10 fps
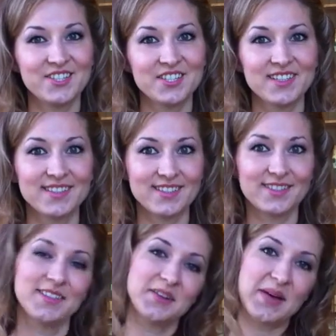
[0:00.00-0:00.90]
just because
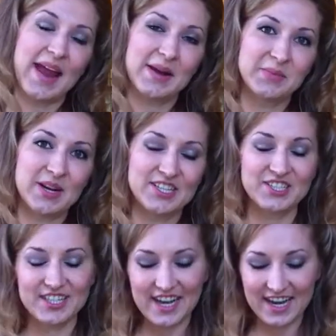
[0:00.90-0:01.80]
I am
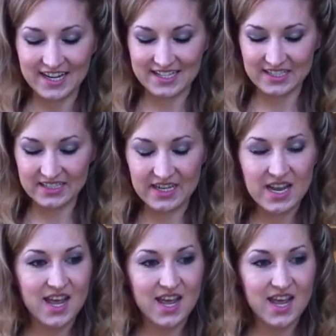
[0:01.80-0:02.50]
Russian, and